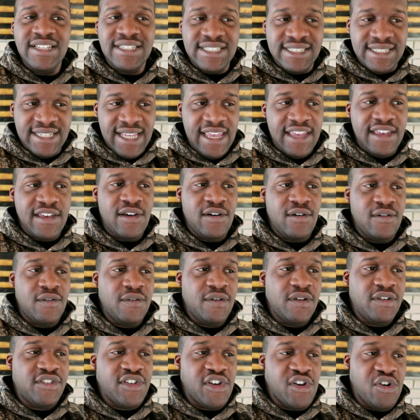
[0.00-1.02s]
Senko.
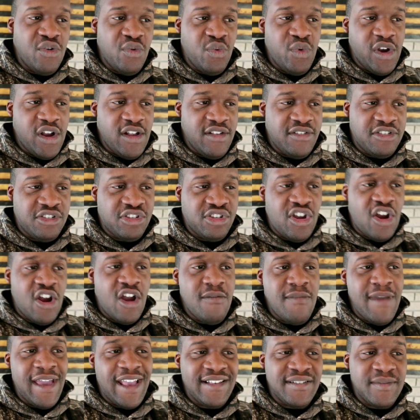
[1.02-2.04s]
So we're gonna
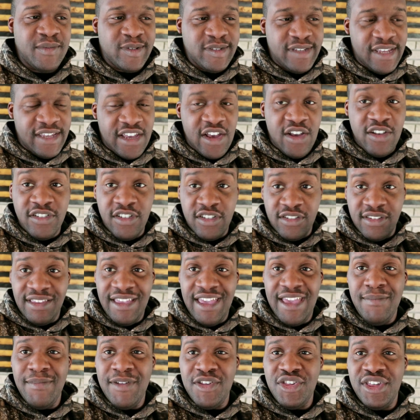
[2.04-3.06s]
start making some Senko. So
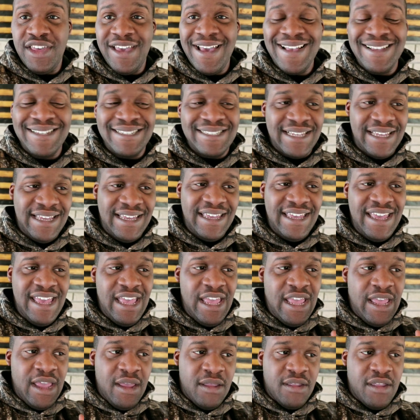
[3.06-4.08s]
stay and let you guys see
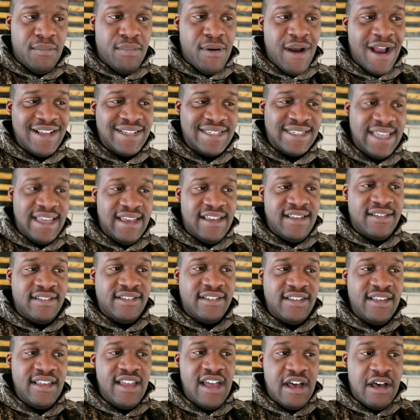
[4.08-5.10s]
the
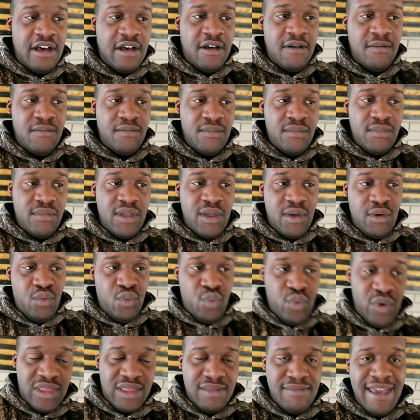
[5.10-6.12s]
process um,
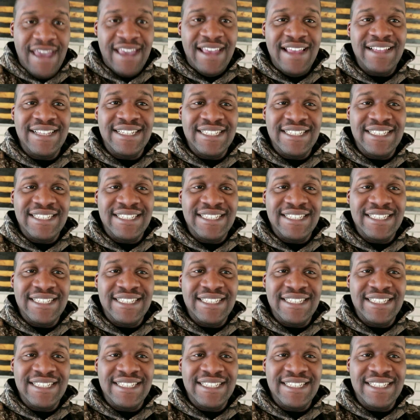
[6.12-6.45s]
with making